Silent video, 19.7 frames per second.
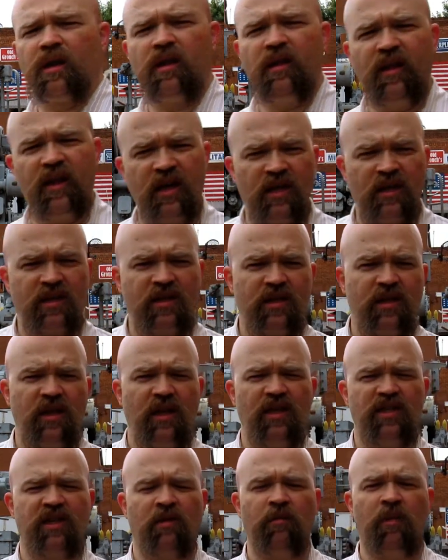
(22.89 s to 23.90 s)
This
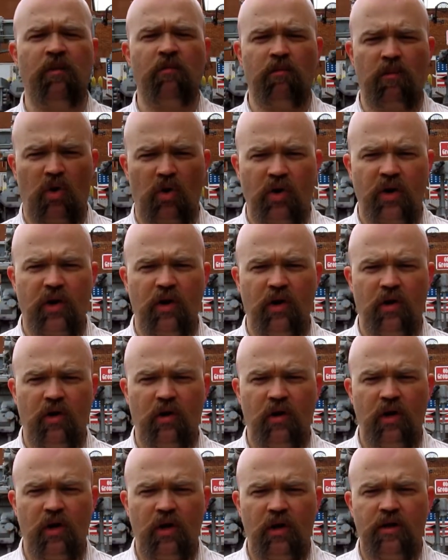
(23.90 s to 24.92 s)
is a
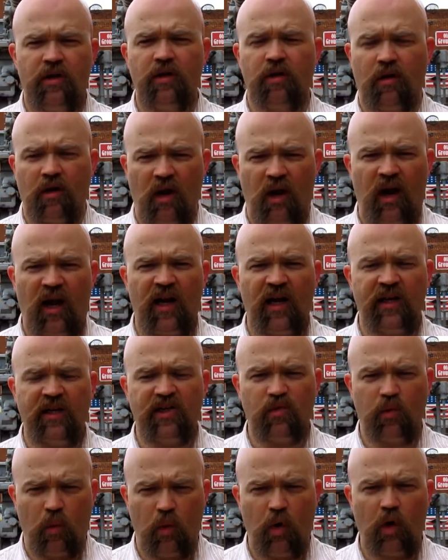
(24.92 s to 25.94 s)
memorial to
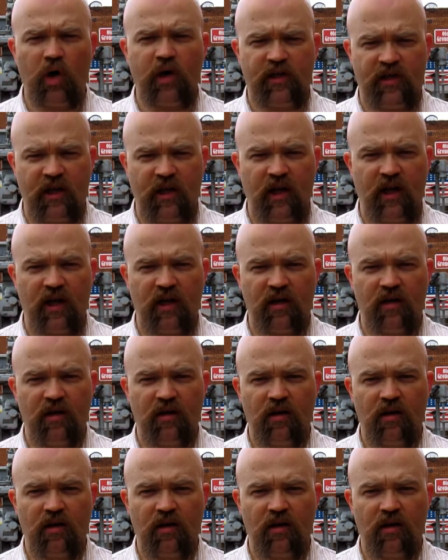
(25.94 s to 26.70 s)
Clyde's war dead,